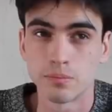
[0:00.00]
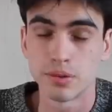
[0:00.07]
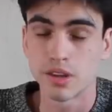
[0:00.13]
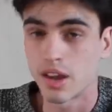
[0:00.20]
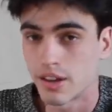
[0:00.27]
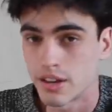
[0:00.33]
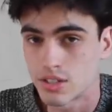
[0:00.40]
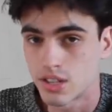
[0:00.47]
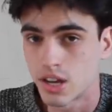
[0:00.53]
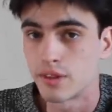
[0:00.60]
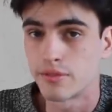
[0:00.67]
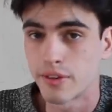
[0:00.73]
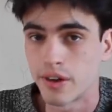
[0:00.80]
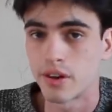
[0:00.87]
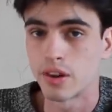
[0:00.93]
Pagani's
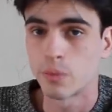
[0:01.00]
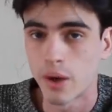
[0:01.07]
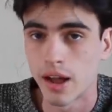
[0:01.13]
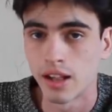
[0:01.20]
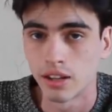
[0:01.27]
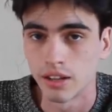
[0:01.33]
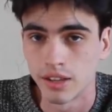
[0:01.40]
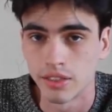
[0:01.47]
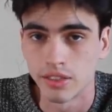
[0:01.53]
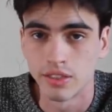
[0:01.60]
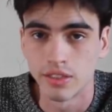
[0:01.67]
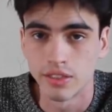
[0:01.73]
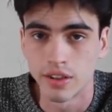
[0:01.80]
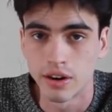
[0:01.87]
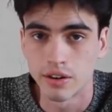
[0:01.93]
done very well in
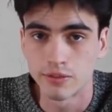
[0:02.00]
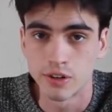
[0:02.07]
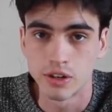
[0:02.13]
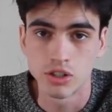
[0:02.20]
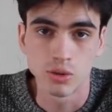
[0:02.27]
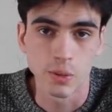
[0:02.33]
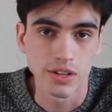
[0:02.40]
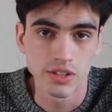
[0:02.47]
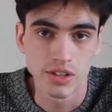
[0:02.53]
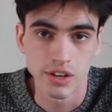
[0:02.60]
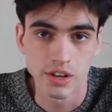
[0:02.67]
their first 20